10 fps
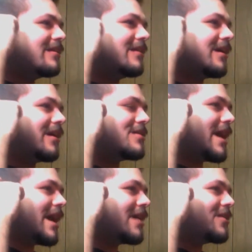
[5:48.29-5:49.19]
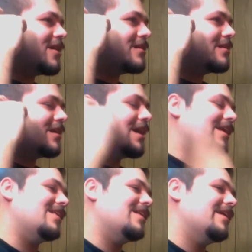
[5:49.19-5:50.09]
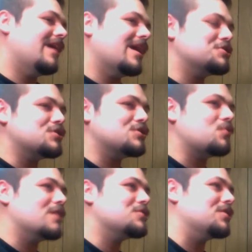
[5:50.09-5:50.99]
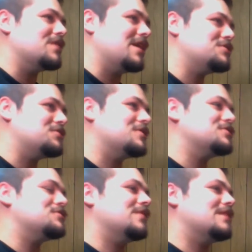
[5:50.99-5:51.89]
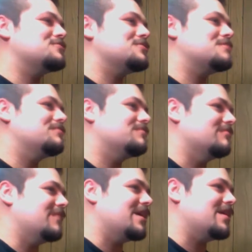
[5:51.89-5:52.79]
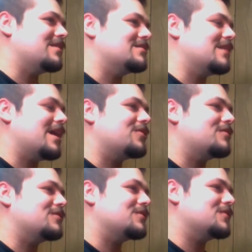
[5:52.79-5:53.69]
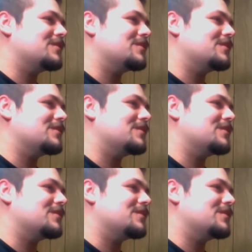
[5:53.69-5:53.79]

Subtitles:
And they had her on. I actually just watched all the H3H3 live stream, and they had her on real quick.